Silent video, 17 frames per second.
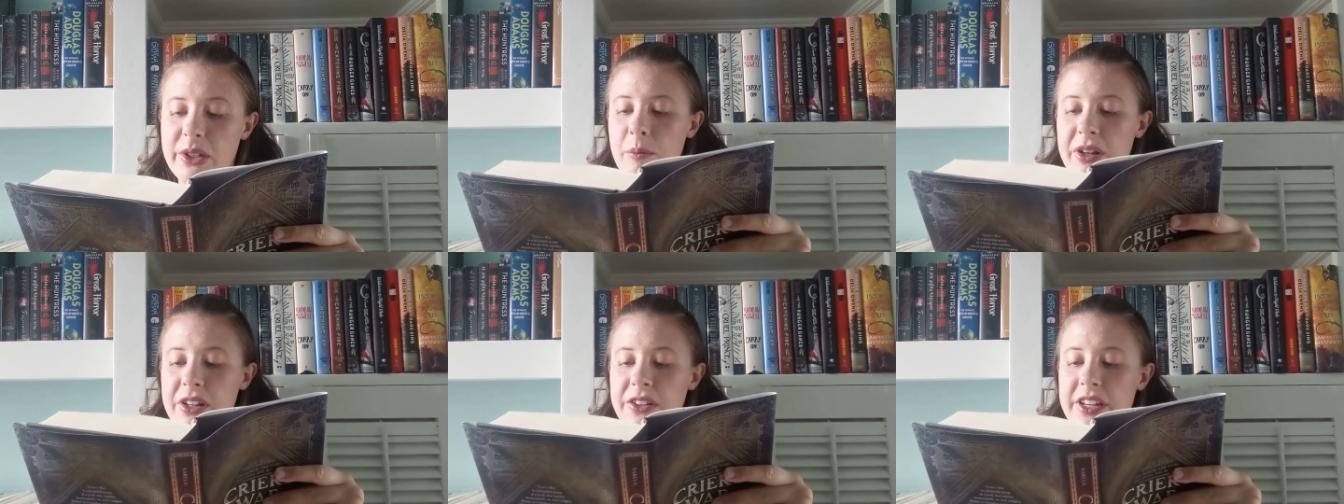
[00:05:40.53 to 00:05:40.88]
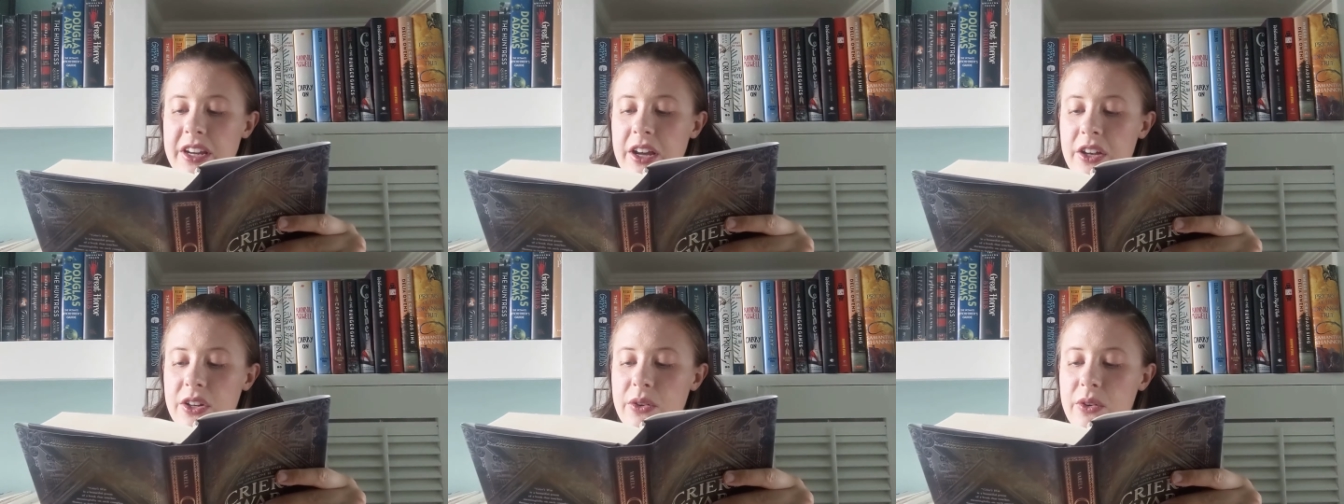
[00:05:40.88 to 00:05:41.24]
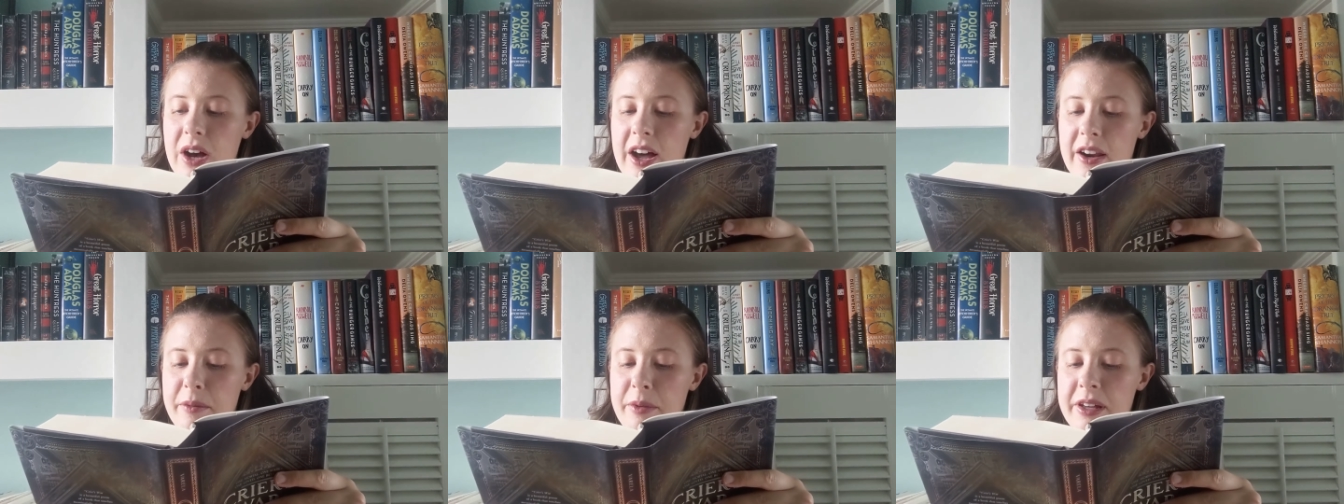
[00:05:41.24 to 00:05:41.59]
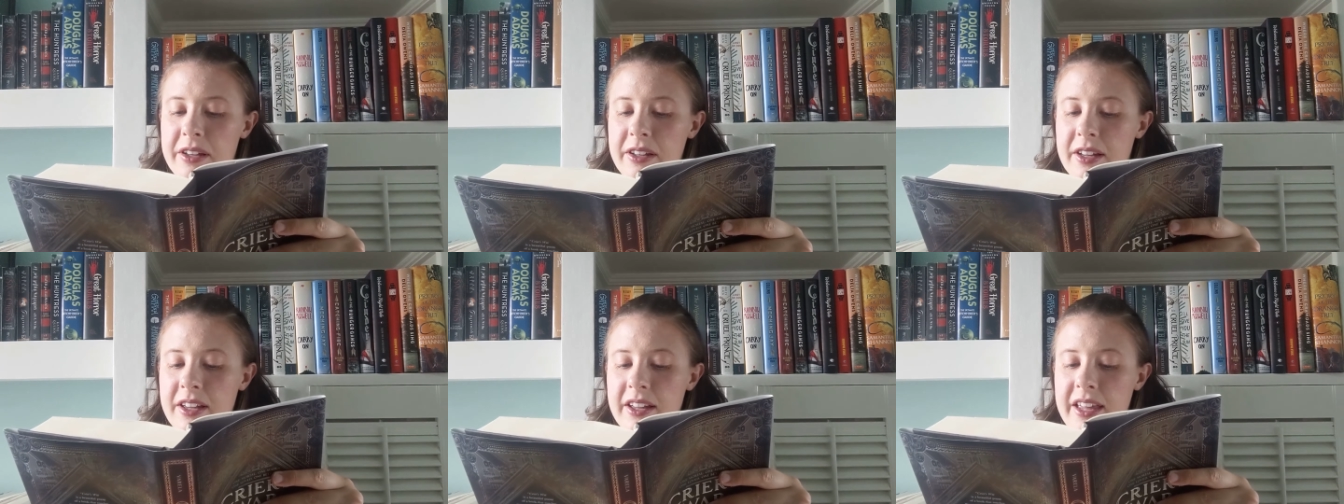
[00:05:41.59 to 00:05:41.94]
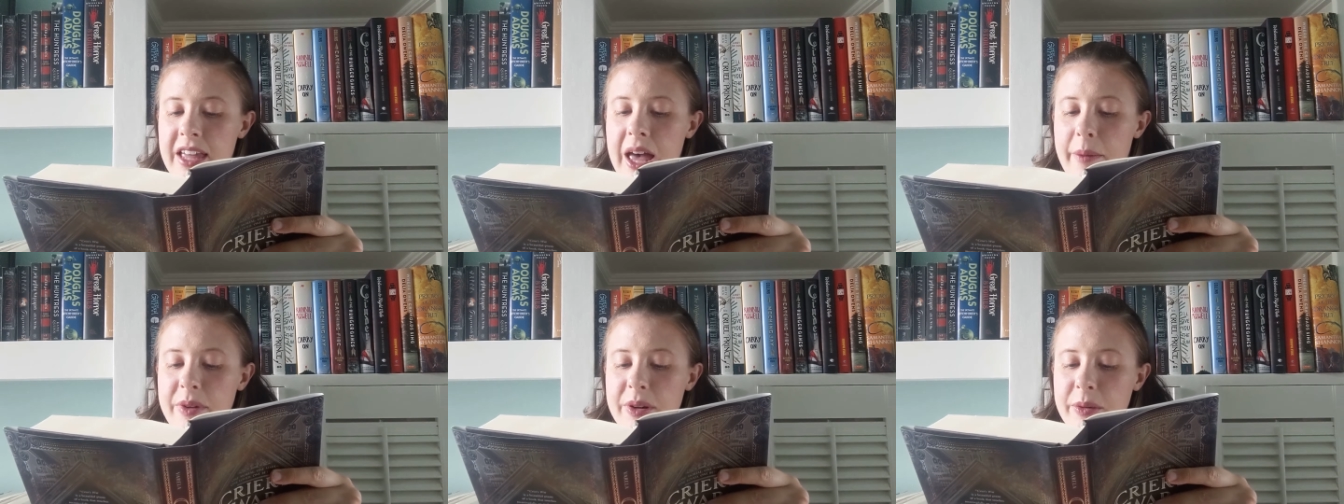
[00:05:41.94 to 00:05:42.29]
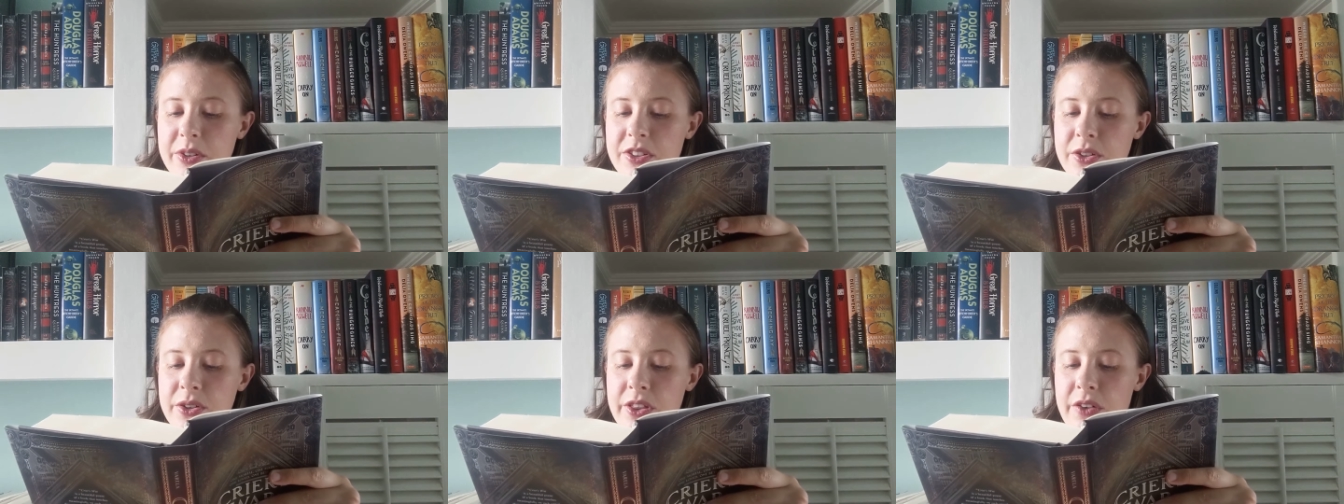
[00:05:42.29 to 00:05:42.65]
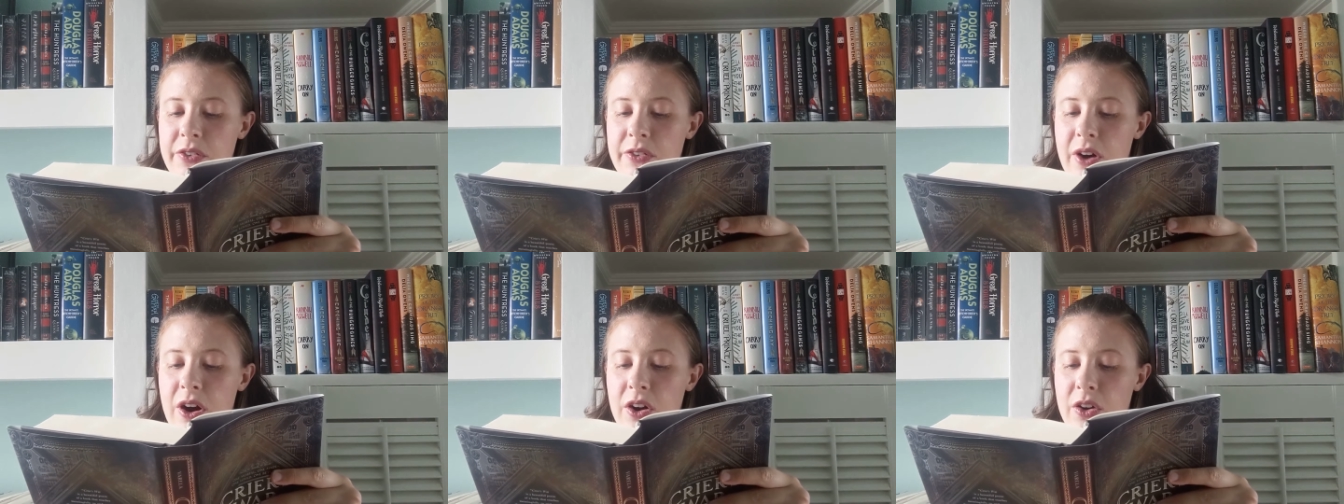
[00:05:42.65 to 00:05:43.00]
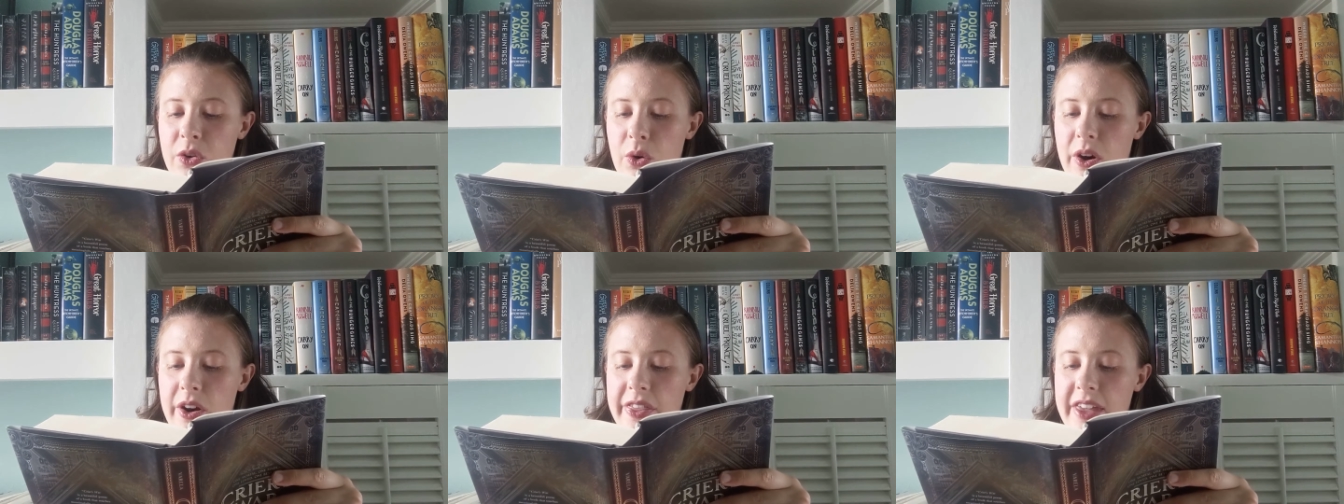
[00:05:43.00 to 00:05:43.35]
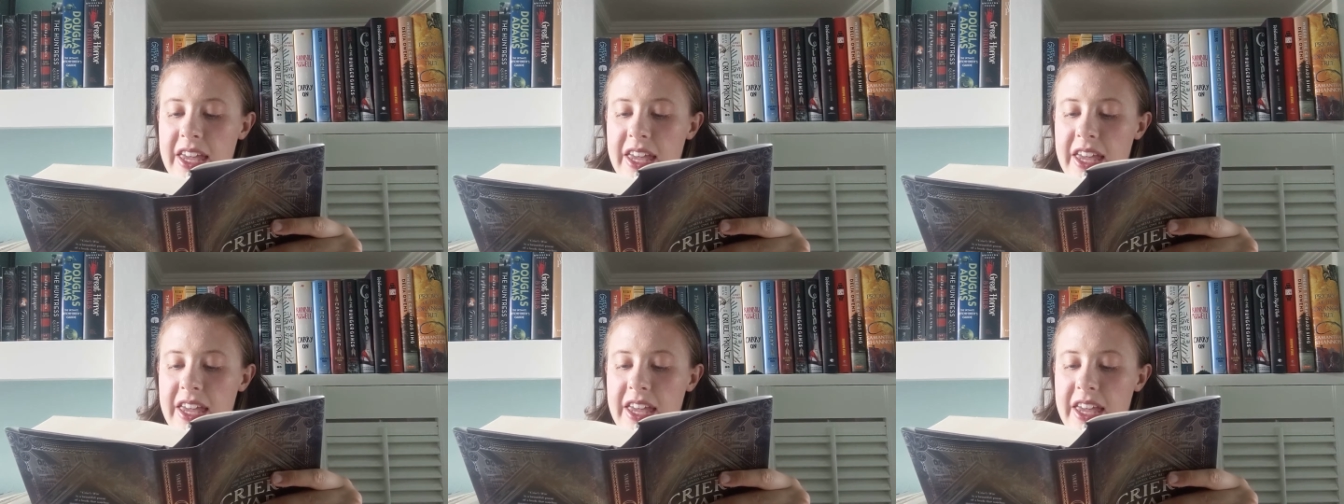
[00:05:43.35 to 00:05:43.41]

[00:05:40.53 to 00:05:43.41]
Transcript: building a new Automa capital to the far north,